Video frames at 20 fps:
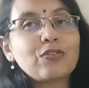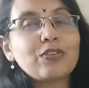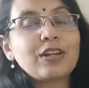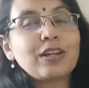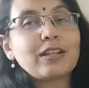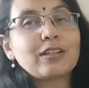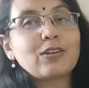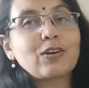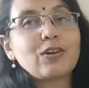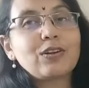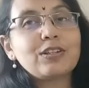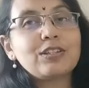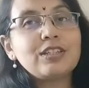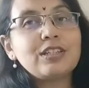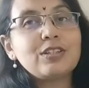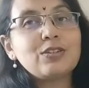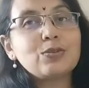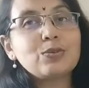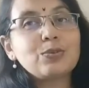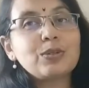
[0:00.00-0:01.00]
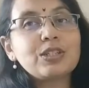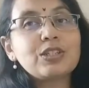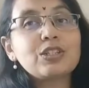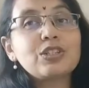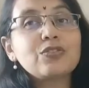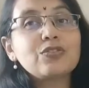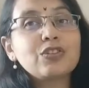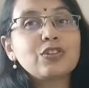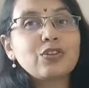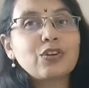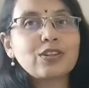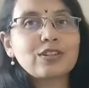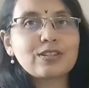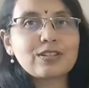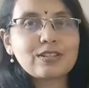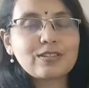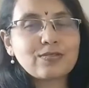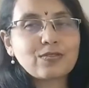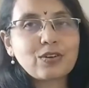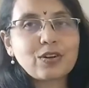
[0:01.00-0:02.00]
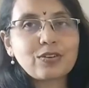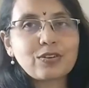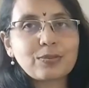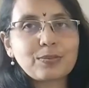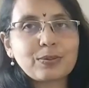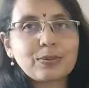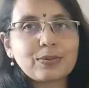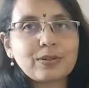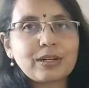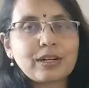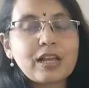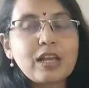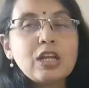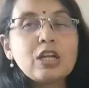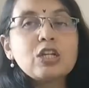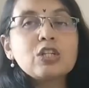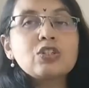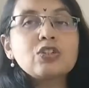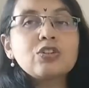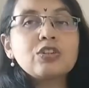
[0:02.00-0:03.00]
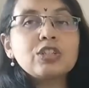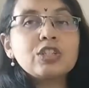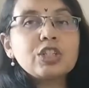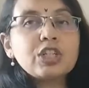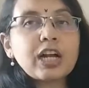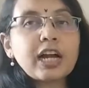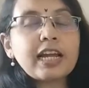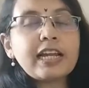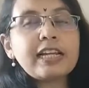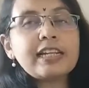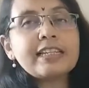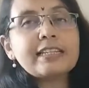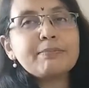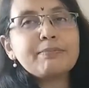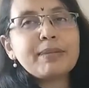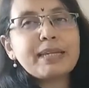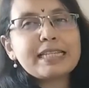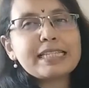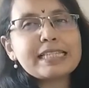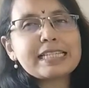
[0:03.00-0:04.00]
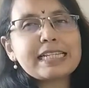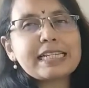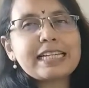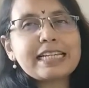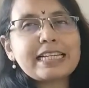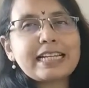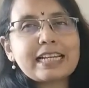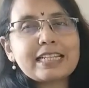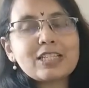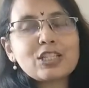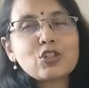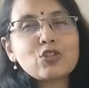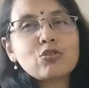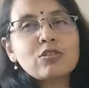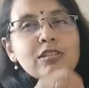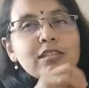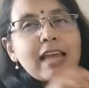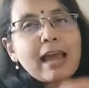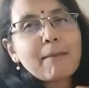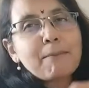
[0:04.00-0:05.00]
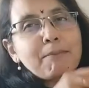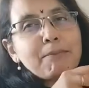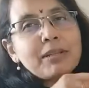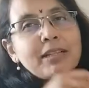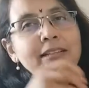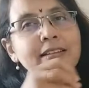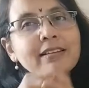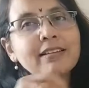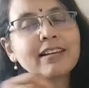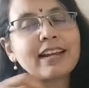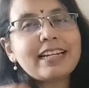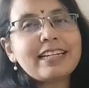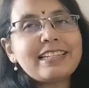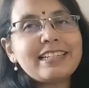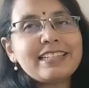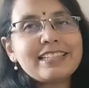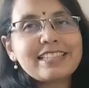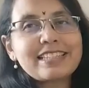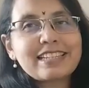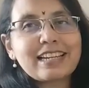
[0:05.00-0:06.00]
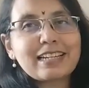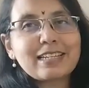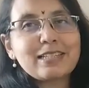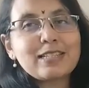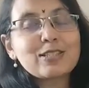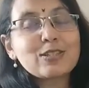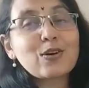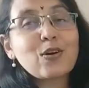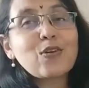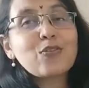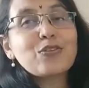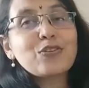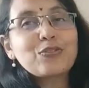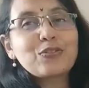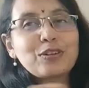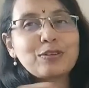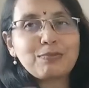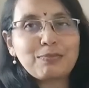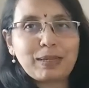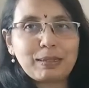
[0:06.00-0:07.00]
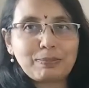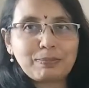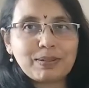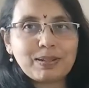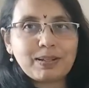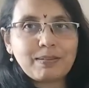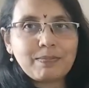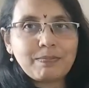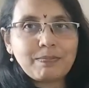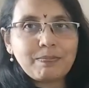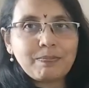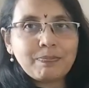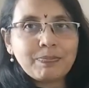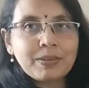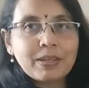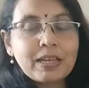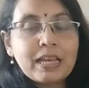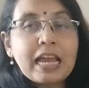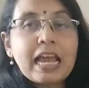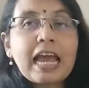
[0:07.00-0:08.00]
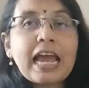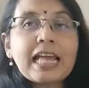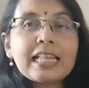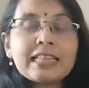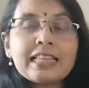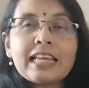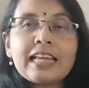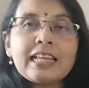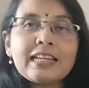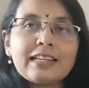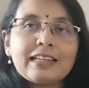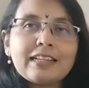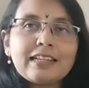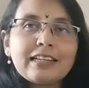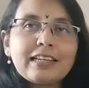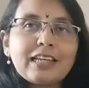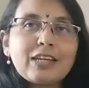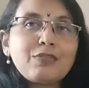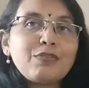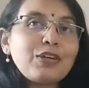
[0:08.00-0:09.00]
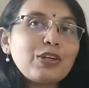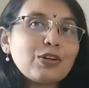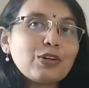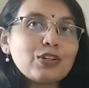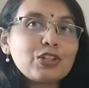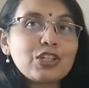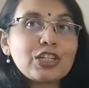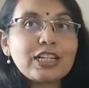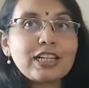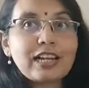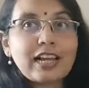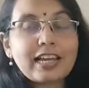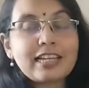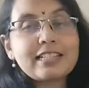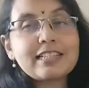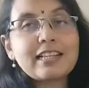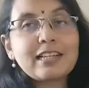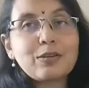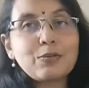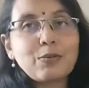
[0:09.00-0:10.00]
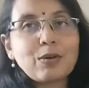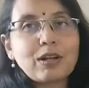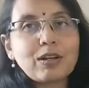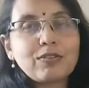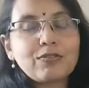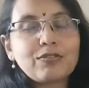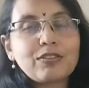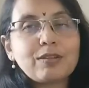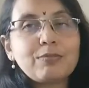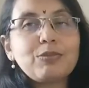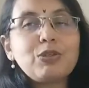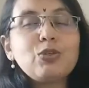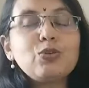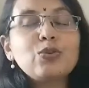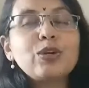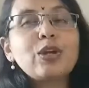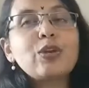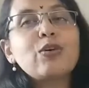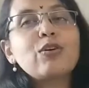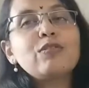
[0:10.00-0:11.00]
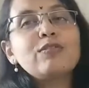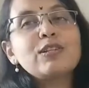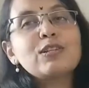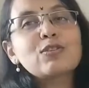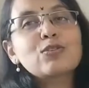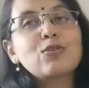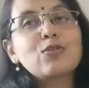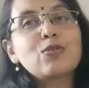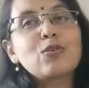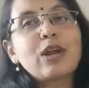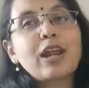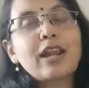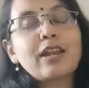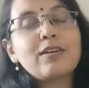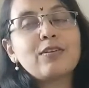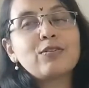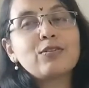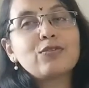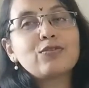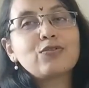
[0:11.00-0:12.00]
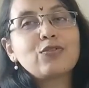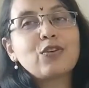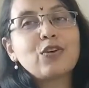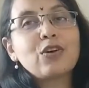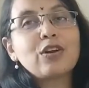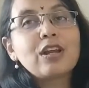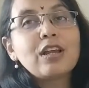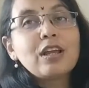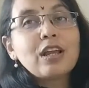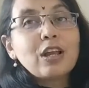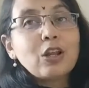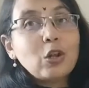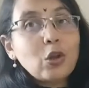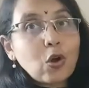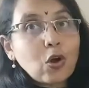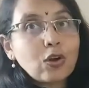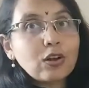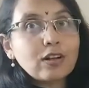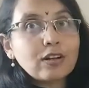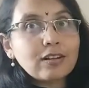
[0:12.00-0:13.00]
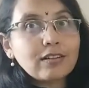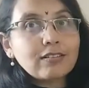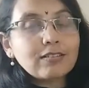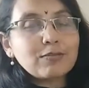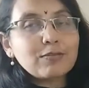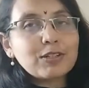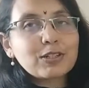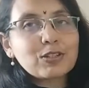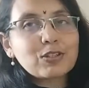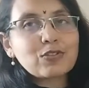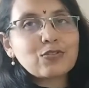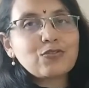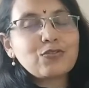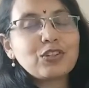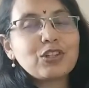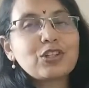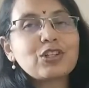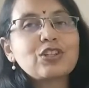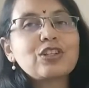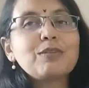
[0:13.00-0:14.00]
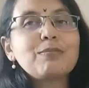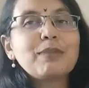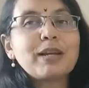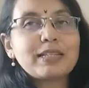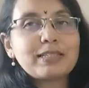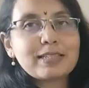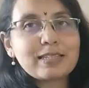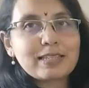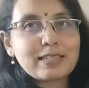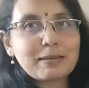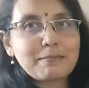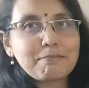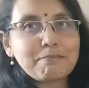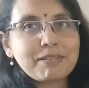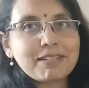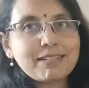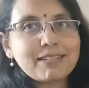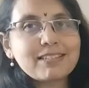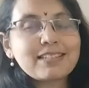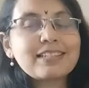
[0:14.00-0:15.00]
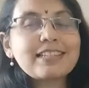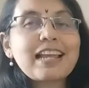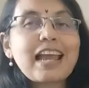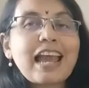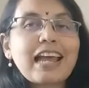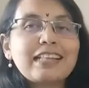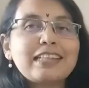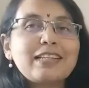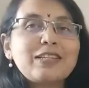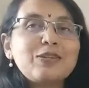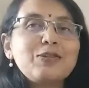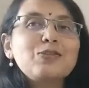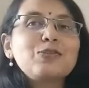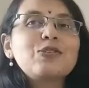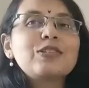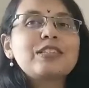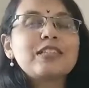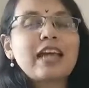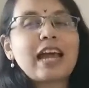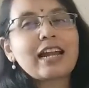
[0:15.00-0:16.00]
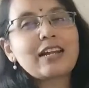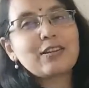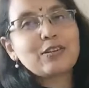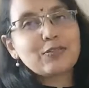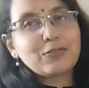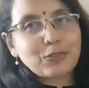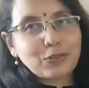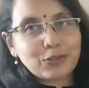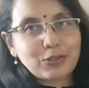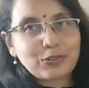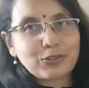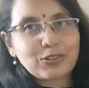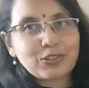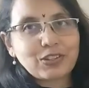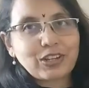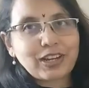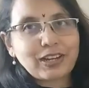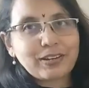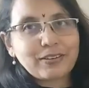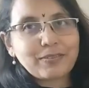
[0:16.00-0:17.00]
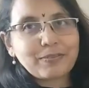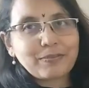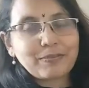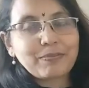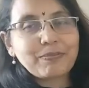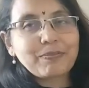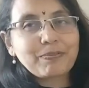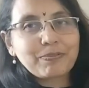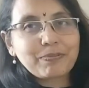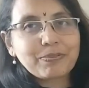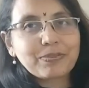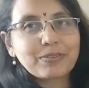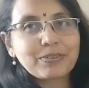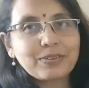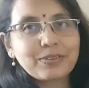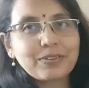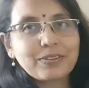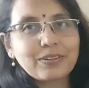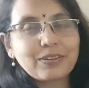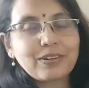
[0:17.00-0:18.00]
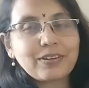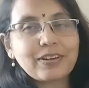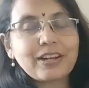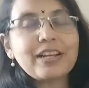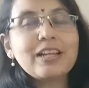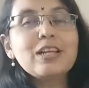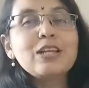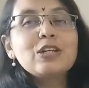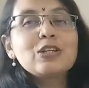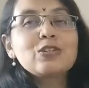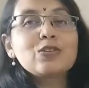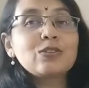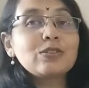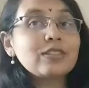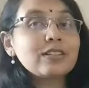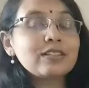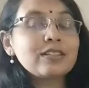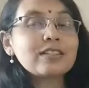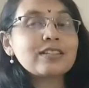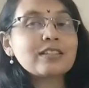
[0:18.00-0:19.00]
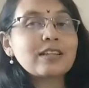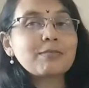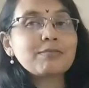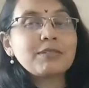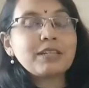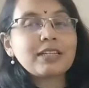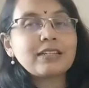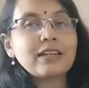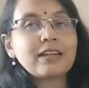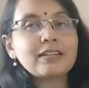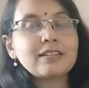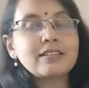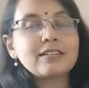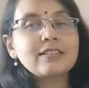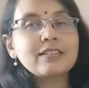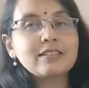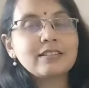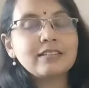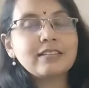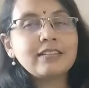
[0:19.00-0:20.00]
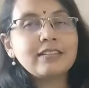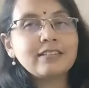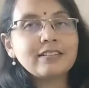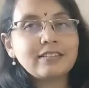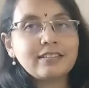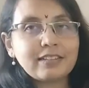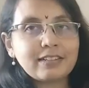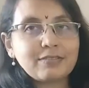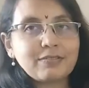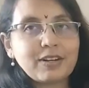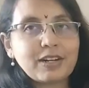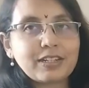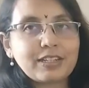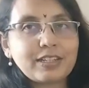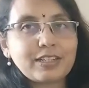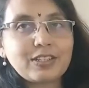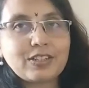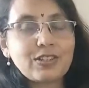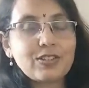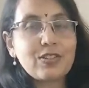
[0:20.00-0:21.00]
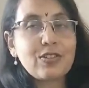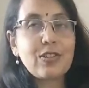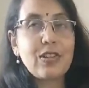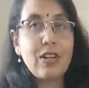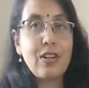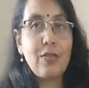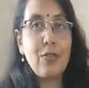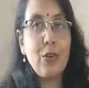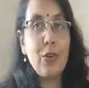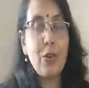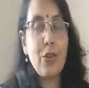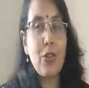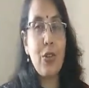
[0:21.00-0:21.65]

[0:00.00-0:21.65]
an anthology to which different authors have contributed. So your child basically gets to sample the writing styles of different people, and then if he or she likes any one of them, you can always go and look for longer works of fiction by the same person and then use that for your child. Alright, so this is something that is really, really advantageous for your